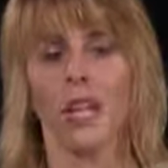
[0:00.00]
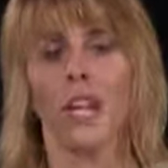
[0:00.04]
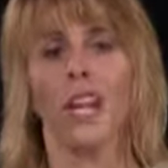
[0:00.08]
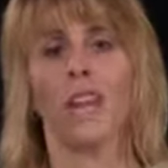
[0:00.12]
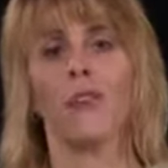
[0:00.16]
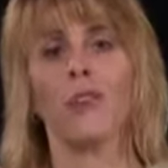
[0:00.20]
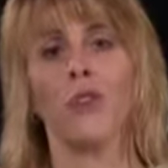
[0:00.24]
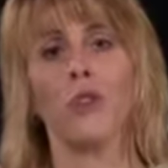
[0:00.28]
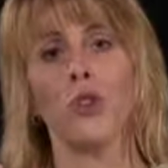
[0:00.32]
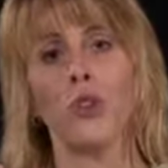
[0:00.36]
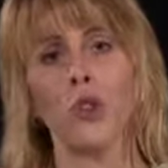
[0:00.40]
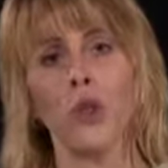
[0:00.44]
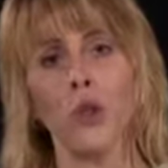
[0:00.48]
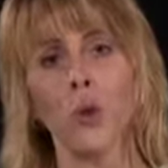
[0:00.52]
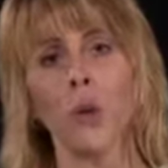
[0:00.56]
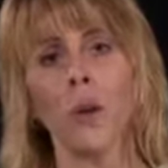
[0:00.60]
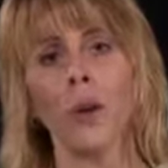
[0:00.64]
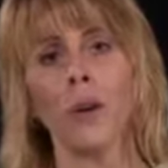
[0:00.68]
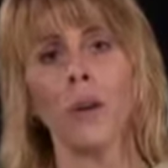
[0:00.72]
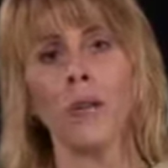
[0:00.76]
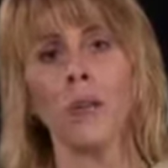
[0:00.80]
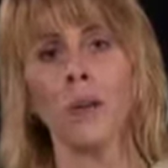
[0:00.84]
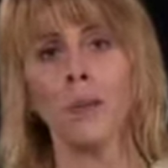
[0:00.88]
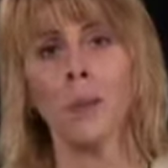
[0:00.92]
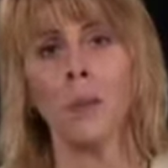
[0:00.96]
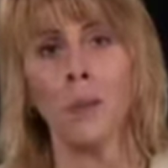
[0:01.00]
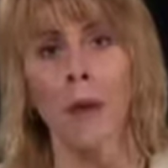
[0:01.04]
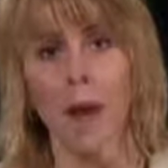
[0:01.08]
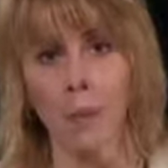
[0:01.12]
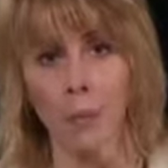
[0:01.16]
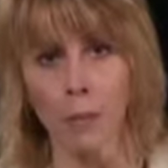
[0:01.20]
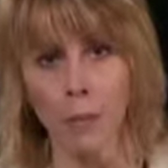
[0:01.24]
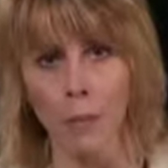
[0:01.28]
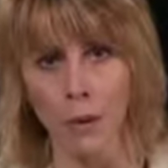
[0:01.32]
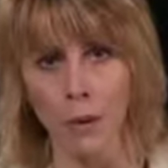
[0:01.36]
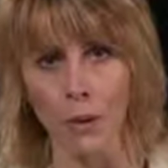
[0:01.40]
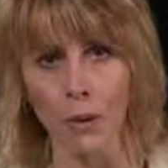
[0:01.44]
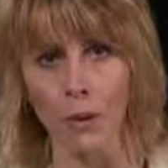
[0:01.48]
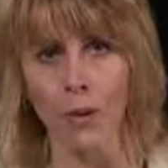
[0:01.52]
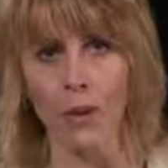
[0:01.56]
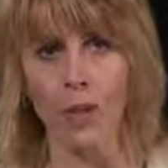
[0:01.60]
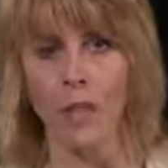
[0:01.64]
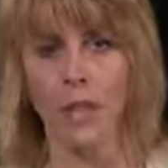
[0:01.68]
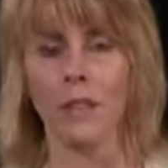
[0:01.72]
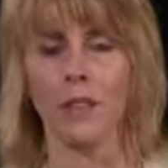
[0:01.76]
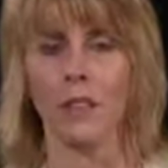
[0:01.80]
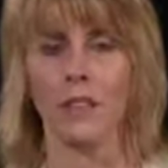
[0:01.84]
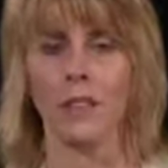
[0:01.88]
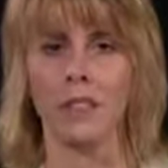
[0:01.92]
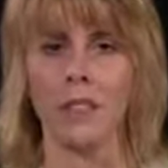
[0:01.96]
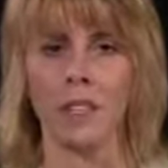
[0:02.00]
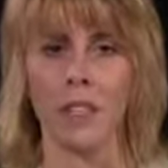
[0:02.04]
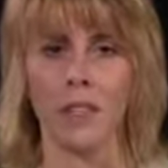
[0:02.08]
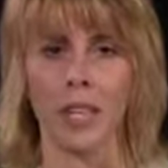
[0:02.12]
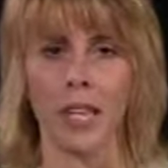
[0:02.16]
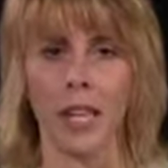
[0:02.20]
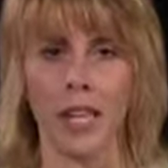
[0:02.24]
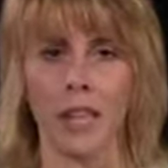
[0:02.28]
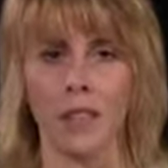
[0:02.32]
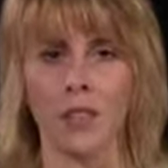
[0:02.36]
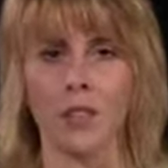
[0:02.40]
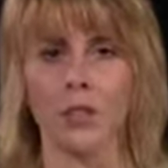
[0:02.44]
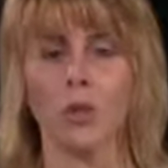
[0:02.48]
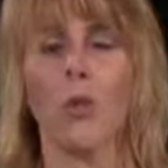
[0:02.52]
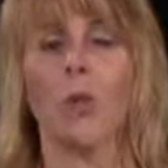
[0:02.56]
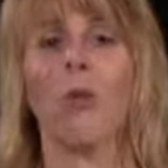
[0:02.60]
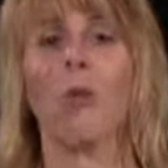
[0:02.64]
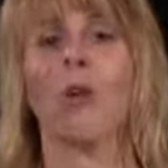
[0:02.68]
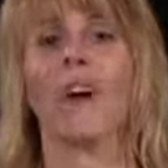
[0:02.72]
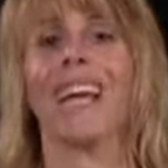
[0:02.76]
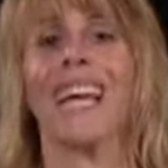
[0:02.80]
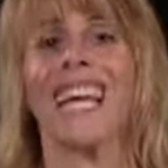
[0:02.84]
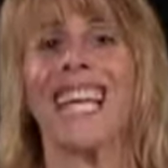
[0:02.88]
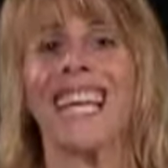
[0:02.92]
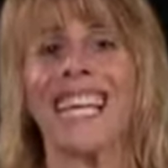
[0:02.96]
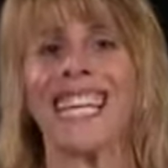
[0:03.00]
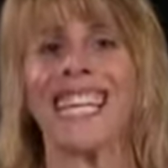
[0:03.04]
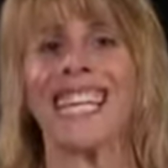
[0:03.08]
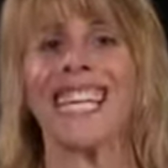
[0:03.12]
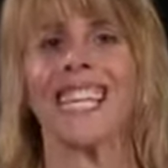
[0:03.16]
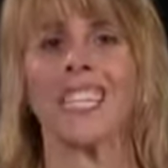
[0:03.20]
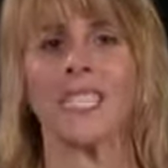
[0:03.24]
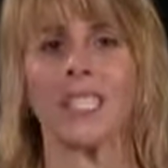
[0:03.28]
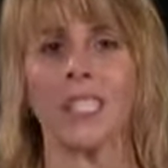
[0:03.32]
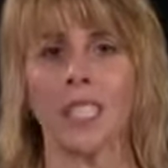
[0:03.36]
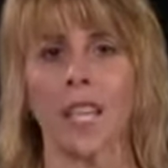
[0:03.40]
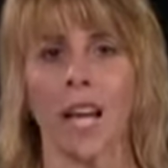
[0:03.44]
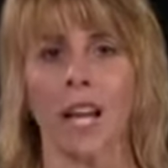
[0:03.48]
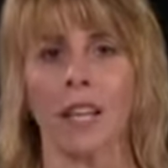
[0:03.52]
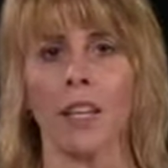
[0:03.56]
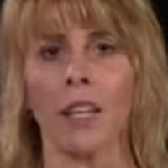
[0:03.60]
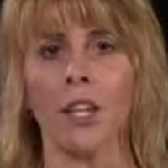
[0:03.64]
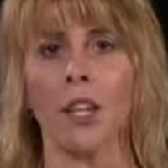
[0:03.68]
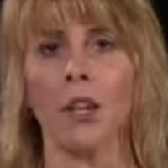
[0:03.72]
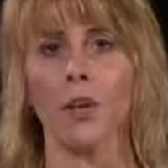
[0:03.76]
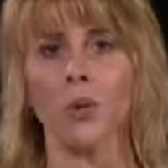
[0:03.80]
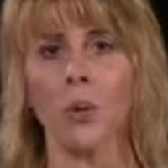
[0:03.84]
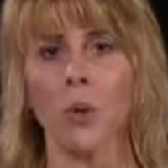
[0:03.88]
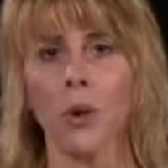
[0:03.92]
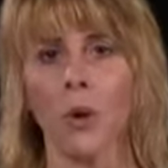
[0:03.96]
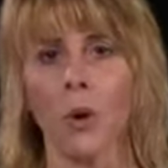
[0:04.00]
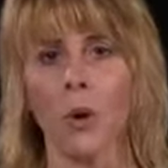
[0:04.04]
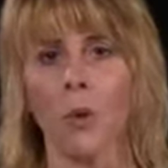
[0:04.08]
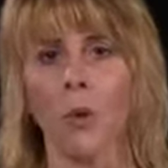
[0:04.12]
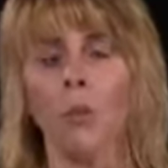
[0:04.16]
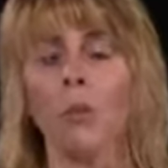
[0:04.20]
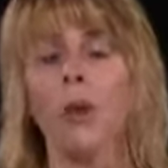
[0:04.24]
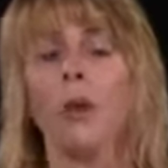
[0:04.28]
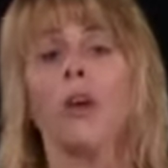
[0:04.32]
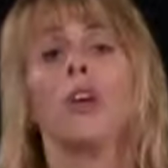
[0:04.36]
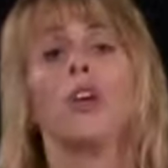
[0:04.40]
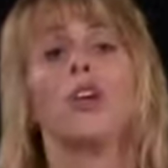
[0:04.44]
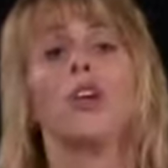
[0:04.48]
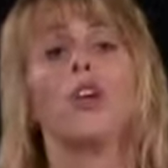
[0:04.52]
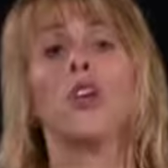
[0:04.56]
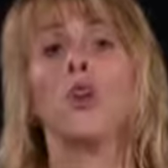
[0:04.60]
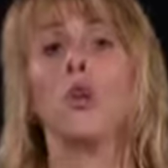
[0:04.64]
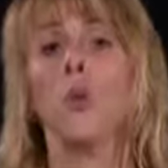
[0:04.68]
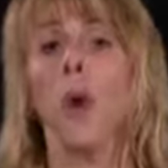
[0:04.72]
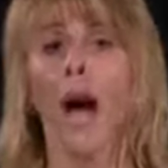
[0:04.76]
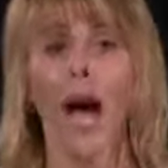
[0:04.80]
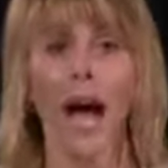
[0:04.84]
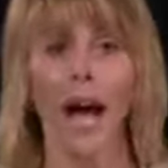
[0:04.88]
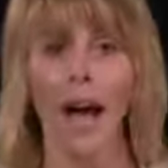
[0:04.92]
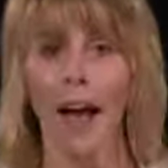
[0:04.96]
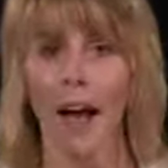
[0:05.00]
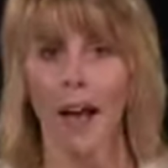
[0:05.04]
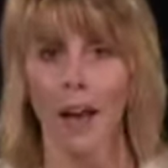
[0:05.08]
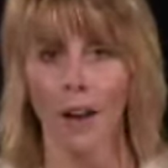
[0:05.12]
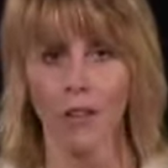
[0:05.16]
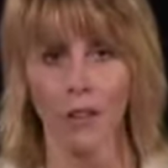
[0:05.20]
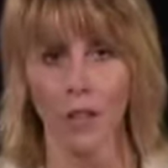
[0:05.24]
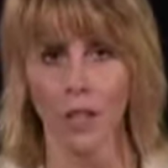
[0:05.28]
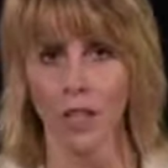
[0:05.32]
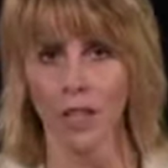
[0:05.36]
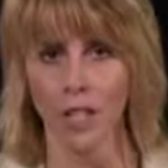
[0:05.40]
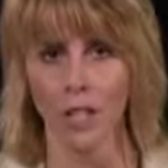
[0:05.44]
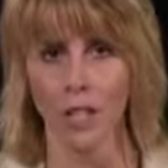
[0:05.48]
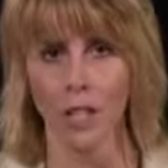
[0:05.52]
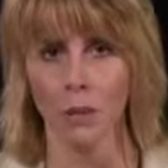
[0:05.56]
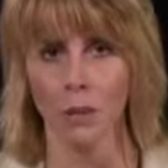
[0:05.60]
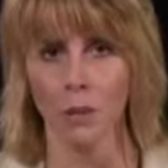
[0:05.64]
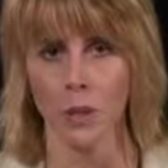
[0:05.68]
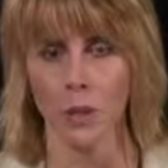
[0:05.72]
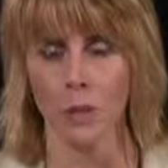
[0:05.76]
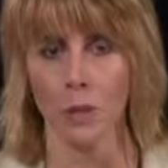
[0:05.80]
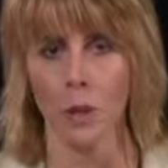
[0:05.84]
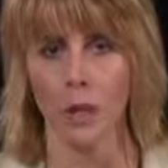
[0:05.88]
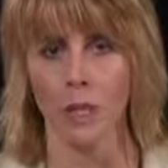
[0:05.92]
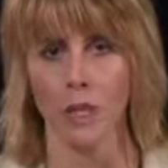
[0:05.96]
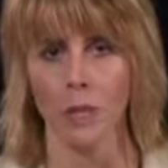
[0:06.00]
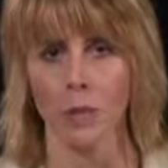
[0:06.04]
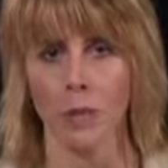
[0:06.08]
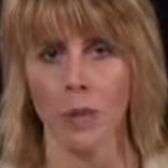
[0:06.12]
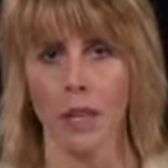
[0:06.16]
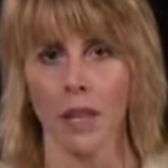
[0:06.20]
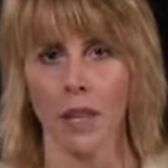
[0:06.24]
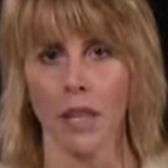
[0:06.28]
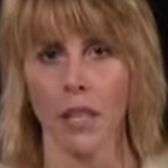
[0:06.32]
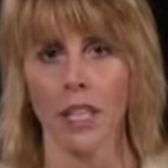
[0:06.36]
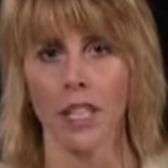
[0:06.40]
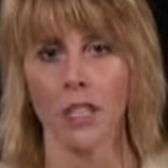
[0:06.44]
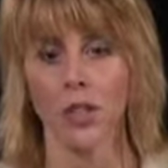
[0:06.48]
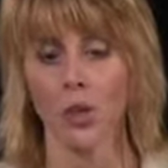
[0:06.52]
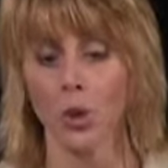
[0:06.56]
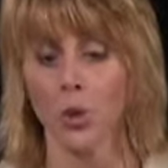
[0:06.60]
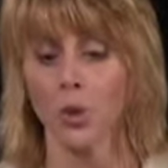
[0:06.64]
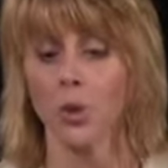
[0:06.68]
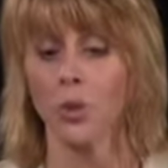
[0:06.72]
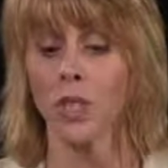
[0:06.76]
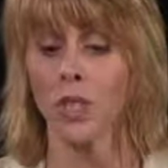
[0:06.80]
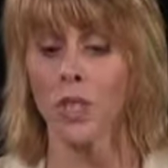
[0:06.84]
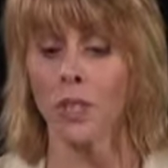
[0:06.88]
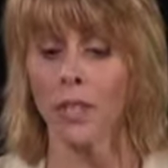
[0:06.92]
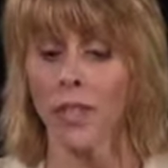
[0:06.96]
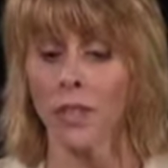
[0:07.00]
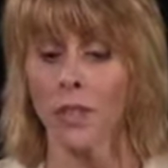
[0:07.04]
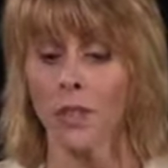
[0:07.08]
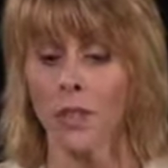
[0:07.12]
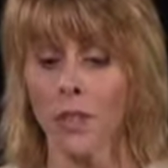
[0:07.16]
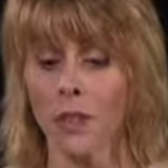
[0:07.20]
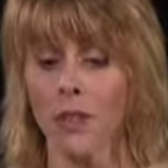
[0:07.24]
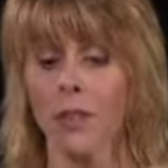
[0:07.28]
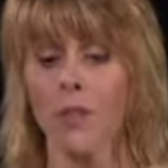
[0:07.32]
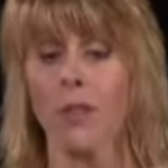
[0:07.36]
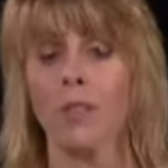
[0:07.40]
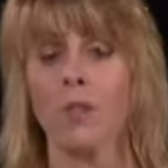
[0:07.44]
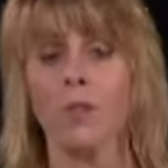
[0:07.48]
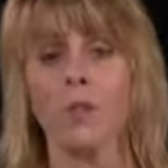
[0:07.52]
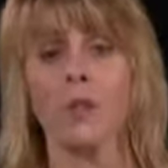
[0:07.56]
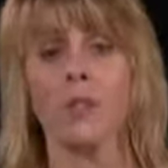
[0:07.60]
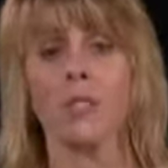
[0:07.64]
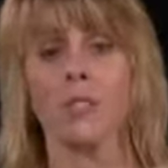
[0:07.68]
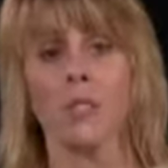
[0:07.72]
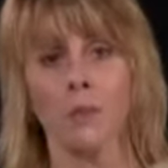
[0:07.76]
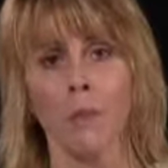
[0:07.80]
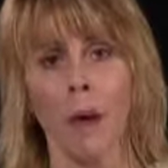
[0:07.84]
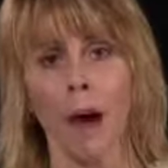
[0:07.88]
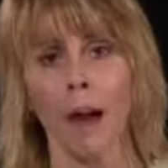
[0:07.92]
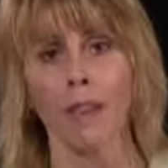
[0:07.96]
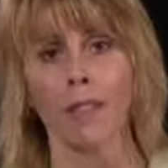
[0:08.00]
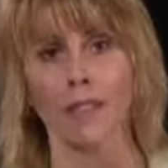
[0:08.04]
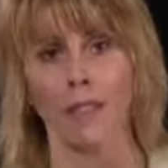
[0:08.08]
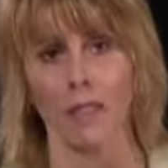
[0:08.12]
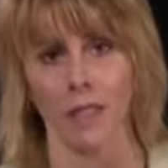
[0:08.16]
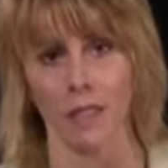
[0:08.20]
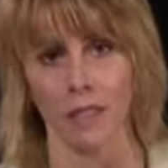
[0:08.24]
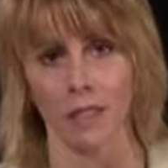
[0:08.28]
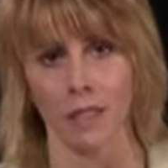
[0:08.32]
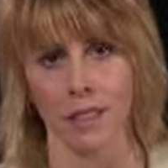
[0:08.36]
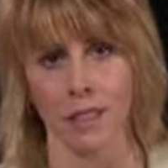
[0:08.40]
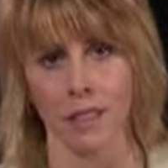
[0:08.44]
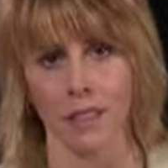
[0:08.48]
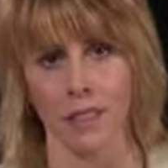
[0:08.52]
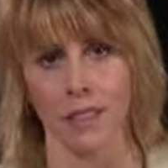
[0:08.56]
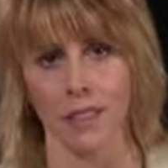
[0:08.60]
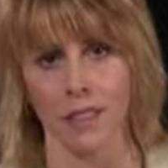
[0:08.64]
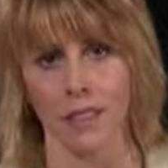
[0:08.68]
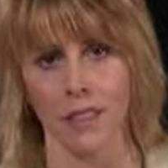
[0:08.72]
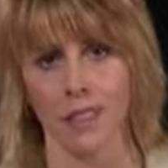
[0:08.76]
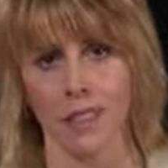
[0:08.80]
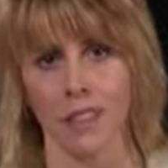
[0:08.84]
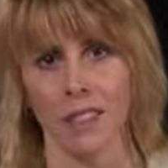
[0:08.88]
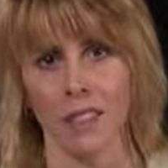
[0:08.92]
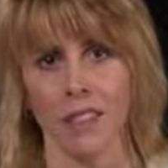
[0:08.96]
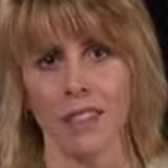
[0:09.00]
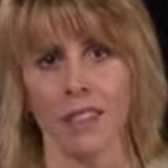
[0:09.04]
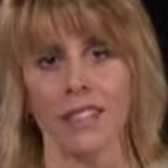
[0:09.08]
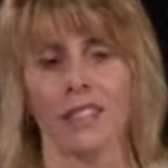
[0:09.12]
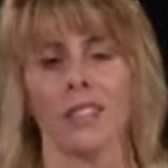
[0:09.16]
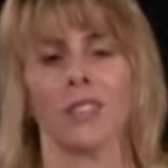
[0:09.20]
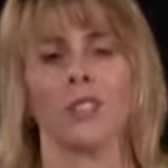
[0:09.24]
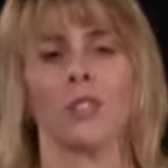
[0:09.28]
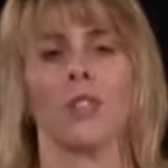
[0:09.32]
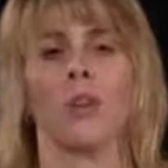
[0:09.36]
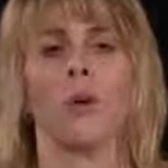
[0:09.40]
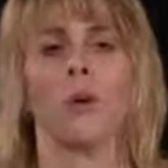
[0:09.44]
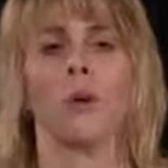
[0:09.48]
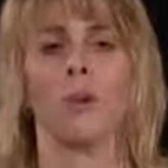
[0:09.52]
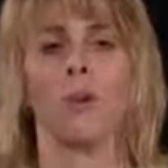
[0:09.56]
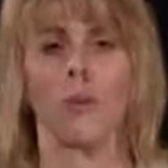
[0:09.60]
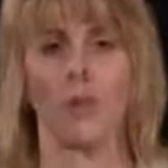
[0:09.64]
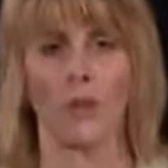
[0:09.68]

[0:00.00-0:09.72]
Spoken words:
If you are a member in the syndicate or in the selling group, you have a legal responsibility to deliver the prospectus. So